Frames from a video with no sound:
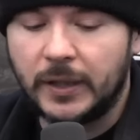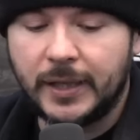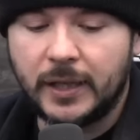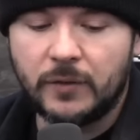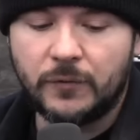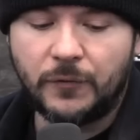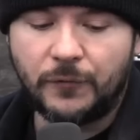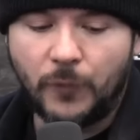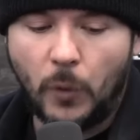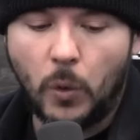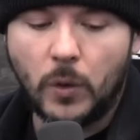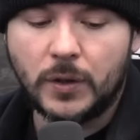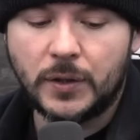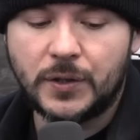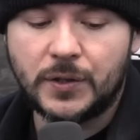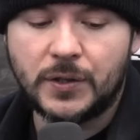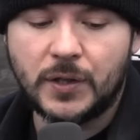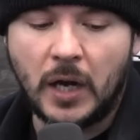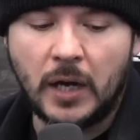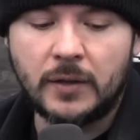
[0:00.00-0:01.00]

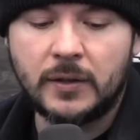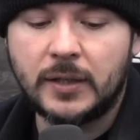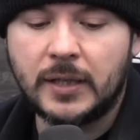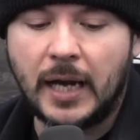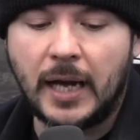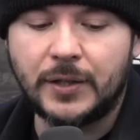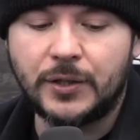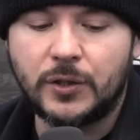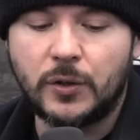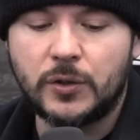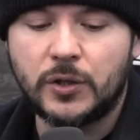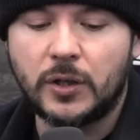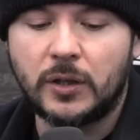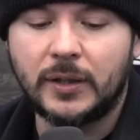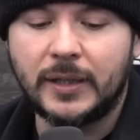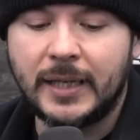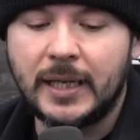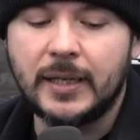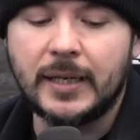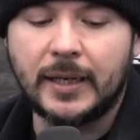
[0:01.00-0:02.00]
enforce unconstitutional
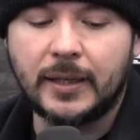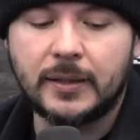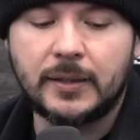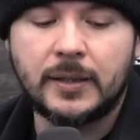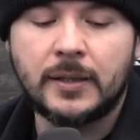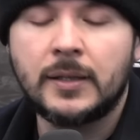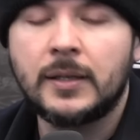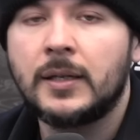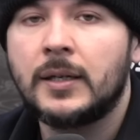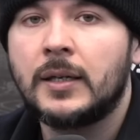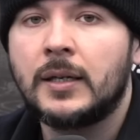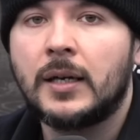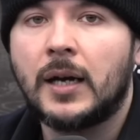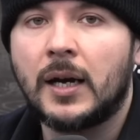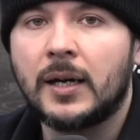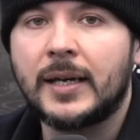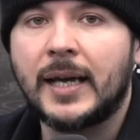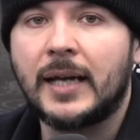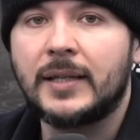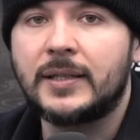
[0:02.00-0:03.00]
edict
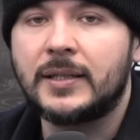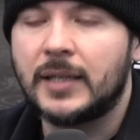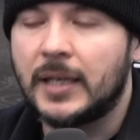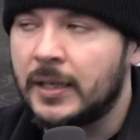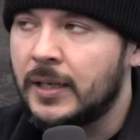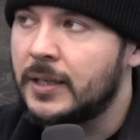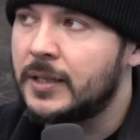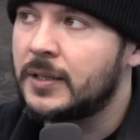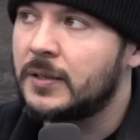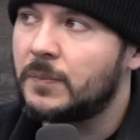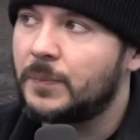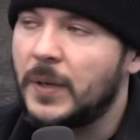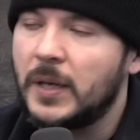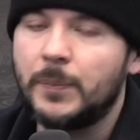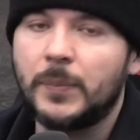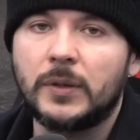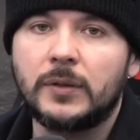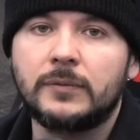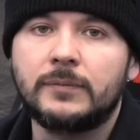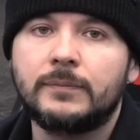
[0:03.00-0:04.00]
against innocent
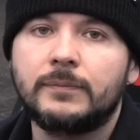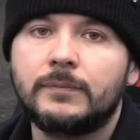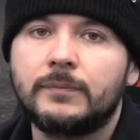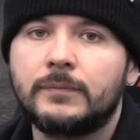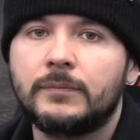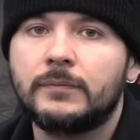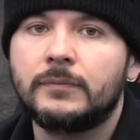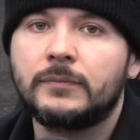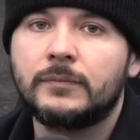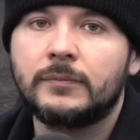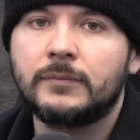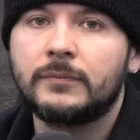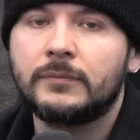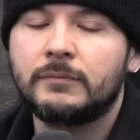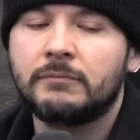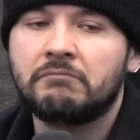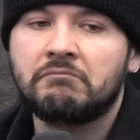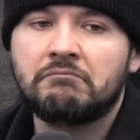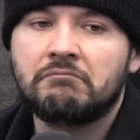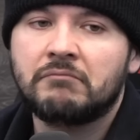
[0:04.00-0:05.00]
people.
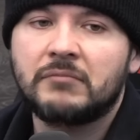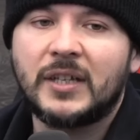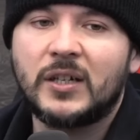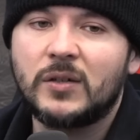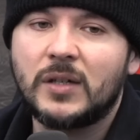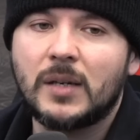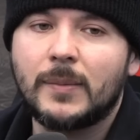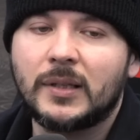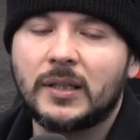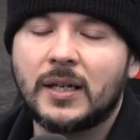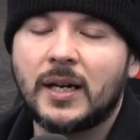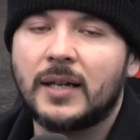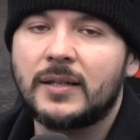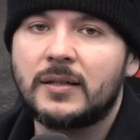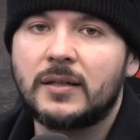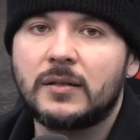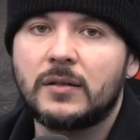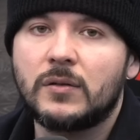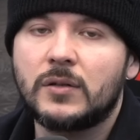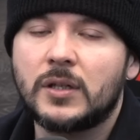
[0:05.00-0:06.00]
They don't care about the
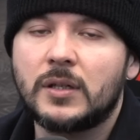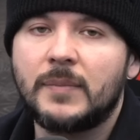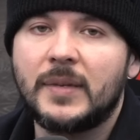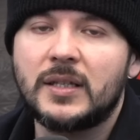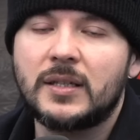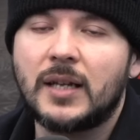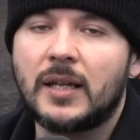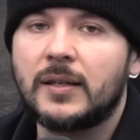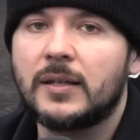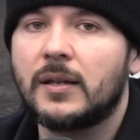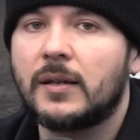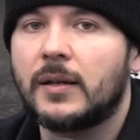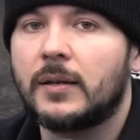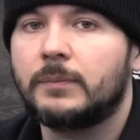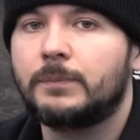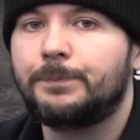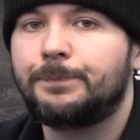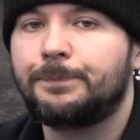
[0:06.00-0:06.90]
Constitution. It means nothing to them.